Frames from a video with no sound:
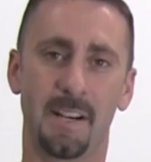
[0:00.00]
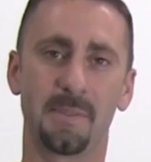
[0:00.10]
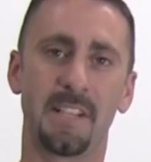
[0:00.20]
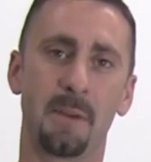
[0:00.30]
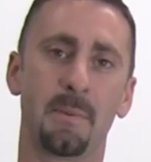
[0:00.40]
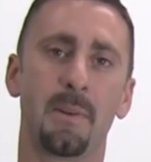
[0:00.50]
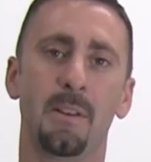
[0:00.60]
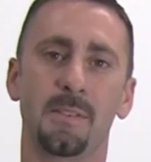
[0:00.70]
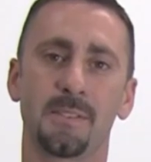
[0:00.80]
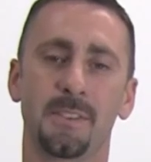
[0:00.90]
name is Damon
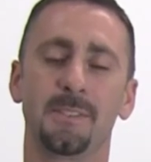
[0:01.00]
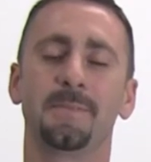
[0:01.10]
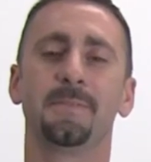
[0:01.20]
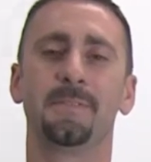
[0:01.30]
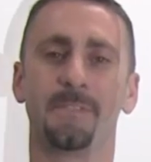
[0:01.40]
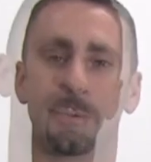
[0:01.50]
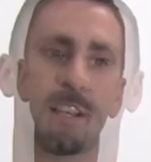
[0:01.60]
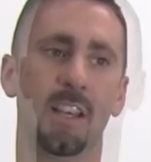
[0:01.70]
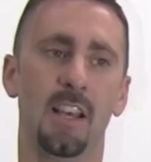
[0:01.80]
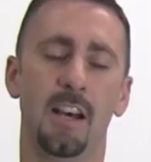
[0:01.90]
Melancon.
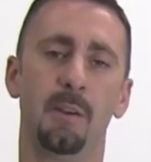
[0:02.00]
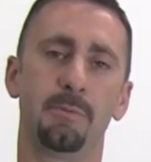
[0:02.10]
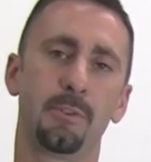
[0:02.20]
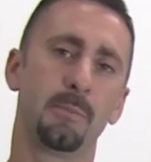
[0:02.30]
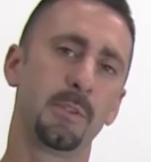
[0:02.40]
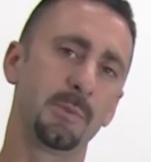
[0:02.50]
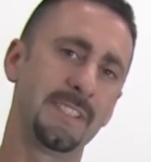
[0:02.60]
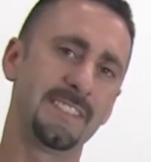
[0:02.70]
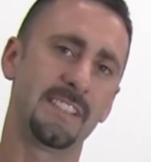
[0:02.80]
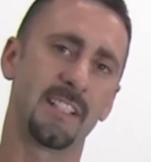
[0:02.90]
I'm from
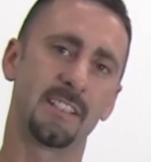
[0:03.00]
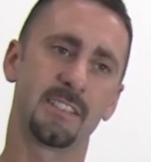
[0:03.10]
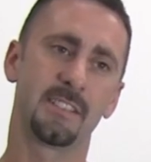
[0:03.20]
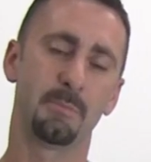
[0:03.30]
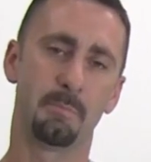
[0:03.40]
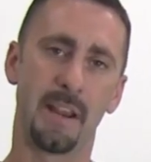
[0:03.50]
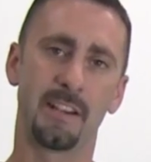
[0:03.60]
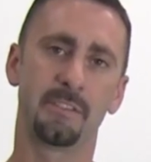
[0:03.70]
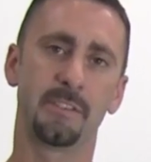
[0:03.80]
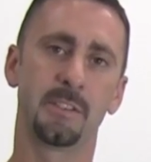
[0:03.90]
Louisiana,
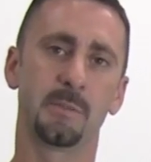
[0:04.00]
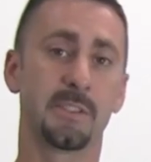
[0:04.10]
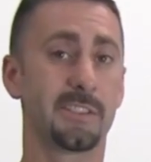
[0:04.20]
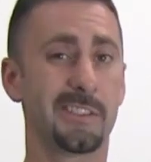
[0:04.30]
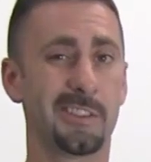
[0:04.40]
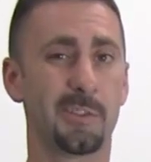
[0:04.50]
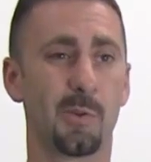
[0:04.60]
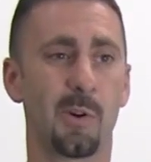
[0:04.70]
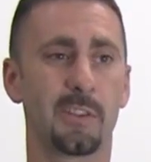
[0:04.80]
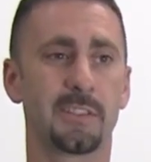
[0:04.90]
Mandeville, which is near New
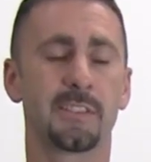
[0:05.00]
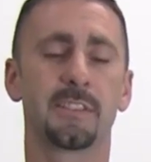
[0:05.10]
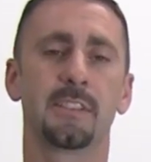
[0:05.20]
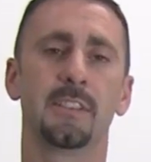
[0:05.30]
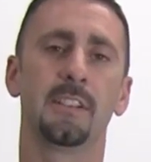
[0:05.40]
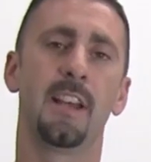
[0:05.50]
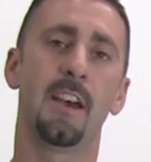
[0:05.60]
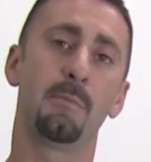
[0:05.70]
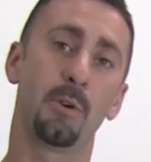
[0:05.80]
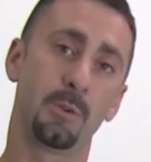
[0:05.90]
Orleans.
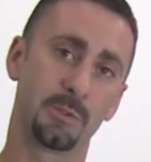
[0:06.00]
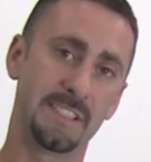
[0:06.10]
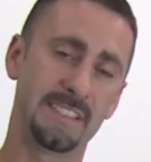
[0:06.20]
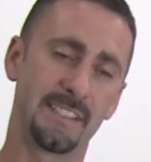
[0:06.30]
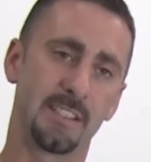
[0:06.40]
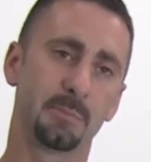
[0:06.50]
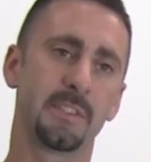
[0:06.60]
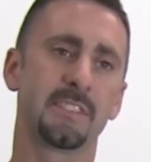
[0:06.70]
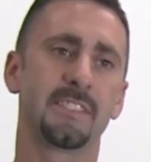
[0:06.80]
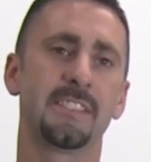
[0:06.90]
Have my own detailing
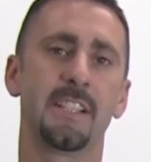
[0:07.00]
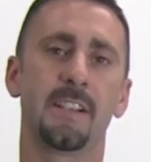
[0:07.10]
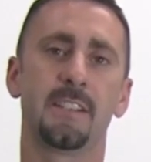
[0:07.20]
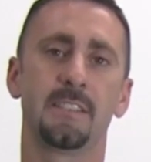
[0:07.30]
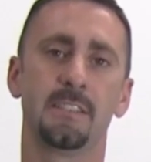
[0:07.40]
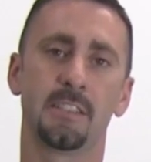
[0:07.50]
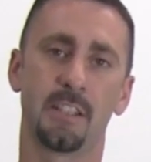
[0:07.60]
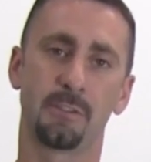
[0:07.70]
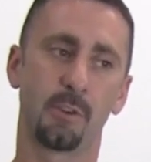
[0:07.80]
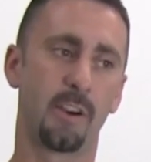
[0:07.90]
business there,
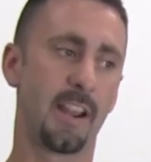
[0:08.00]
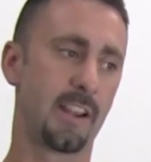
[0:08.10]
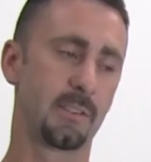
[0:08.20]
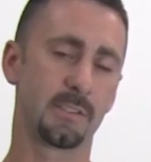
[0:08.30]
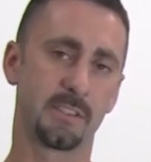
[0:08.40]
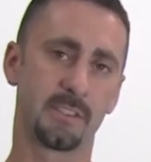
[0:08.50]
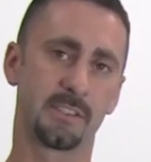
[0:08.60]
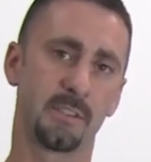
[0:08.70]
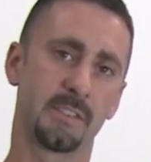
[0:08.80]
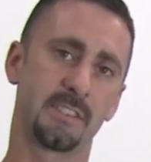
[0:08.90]
looking for an add-on to the
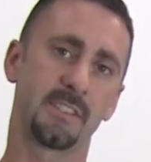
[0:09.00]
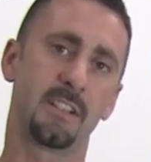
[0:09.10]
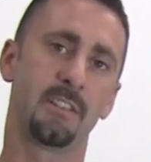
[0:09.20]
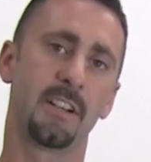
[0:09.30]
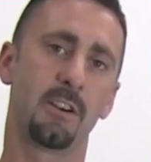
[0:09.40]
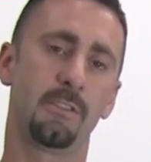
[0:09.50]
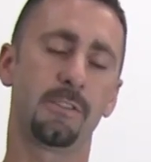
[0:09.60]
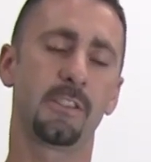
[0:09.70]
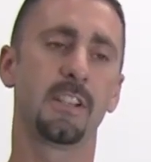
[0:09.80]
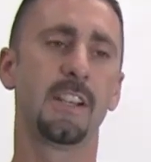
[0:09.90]
services that I already
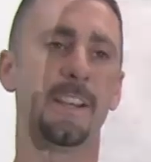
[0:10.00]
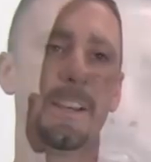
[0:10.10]
offer.